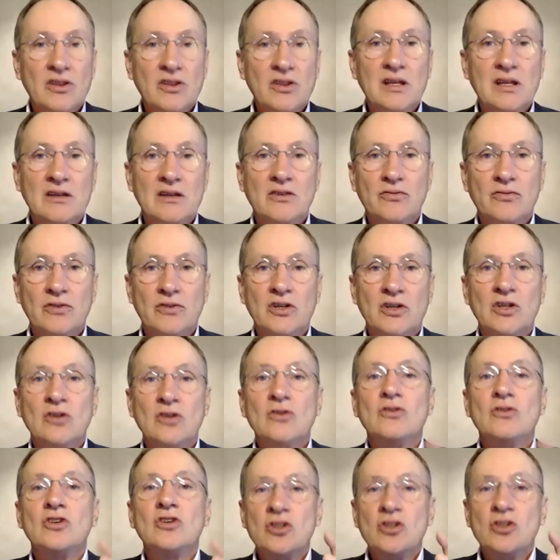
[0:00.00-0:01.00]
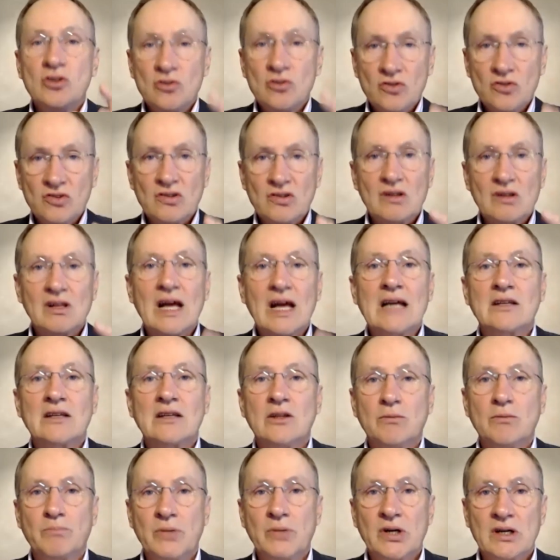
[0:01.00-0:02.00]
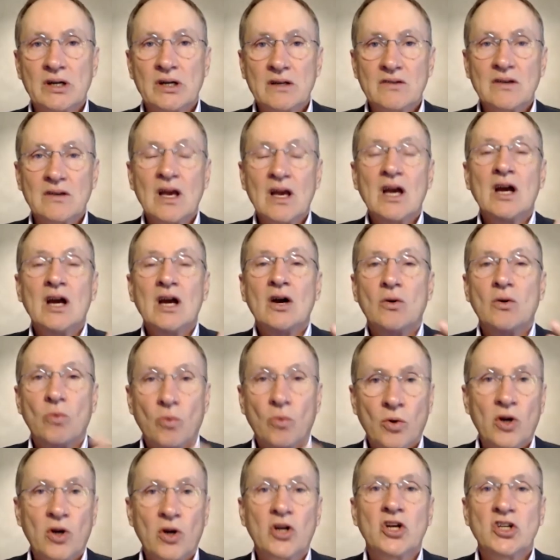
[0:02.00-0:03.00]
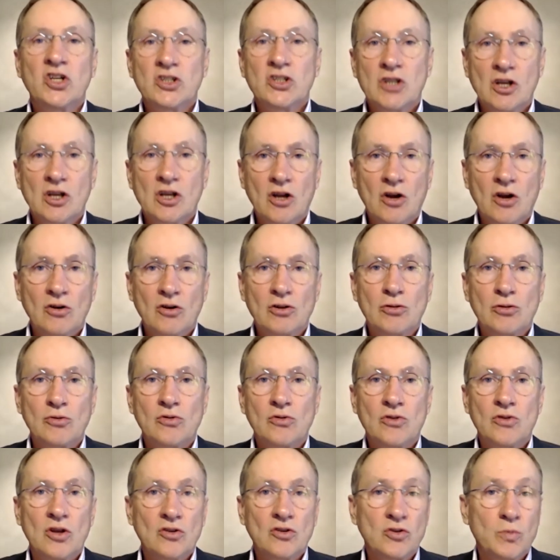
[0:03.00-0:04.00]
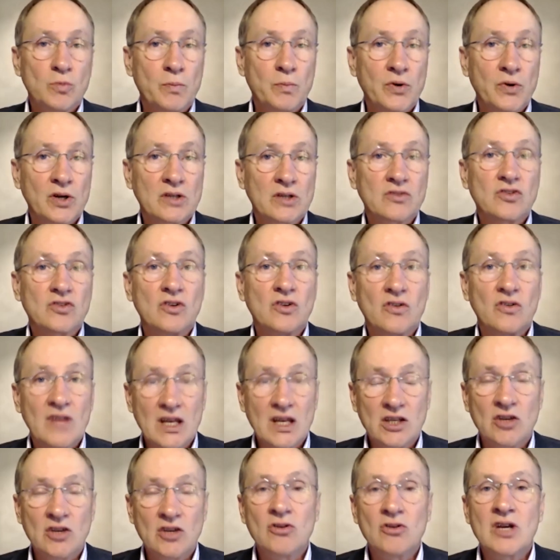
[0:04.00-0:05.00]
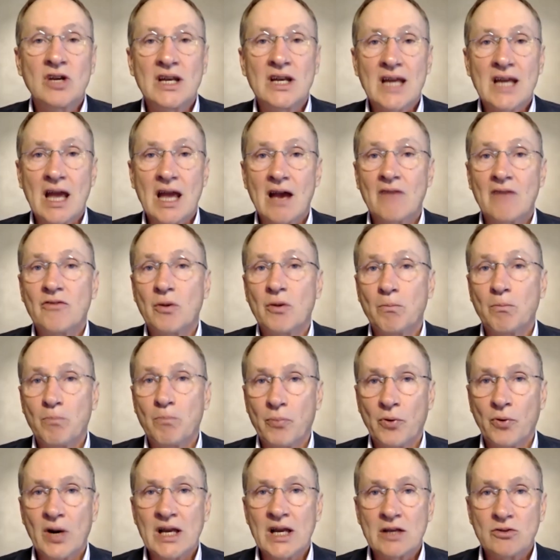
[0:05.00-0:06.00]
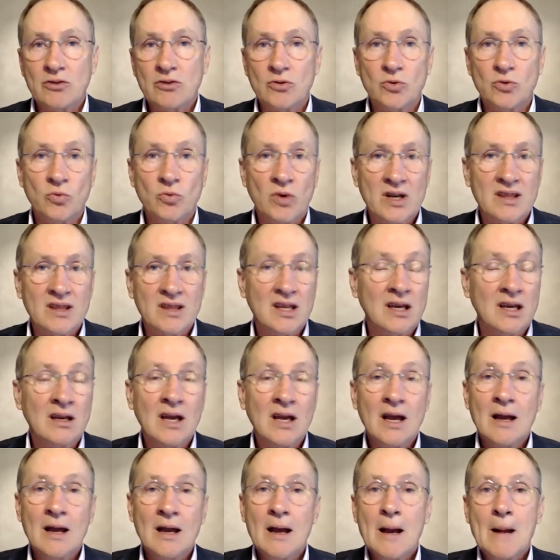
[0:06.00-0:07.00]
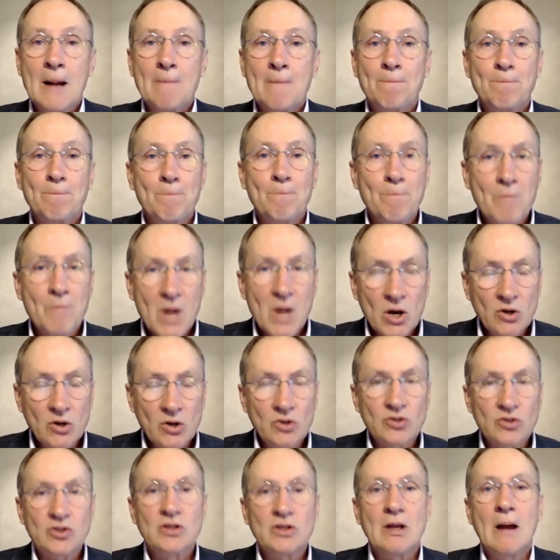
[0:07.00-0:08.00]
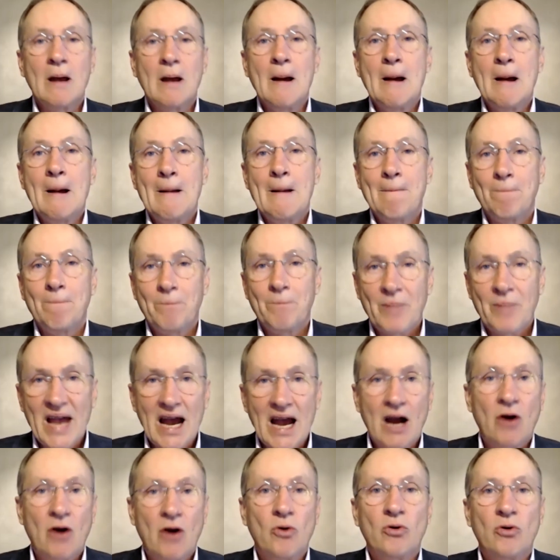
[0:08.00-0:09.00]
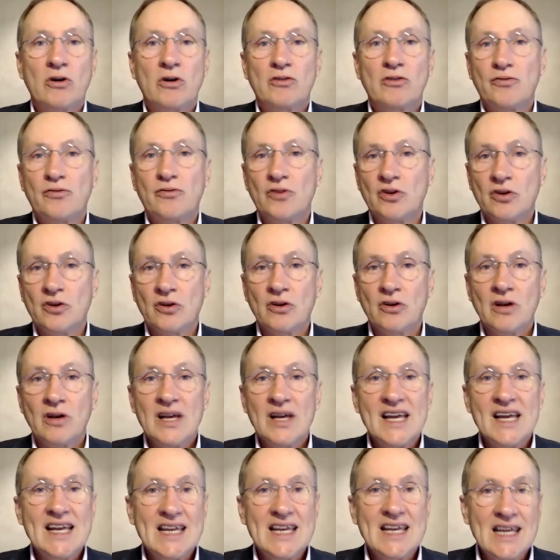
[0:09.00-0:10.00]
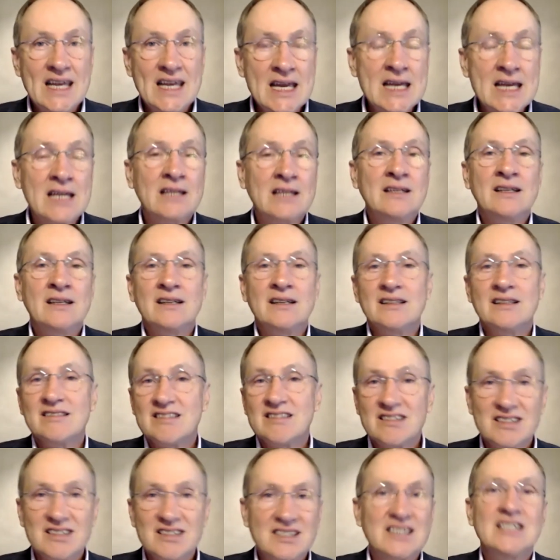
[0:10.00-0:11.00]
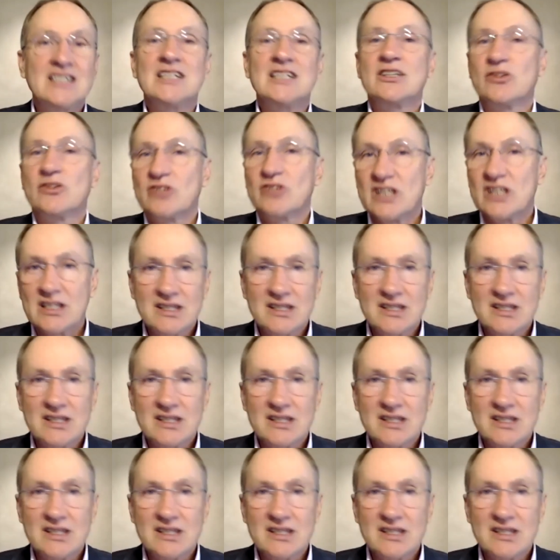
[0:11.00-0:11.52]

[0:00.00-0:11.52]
is for you, you select the books. We're going to go through those books so that you can have a breakthrough. One of the most powerful, hidden, secret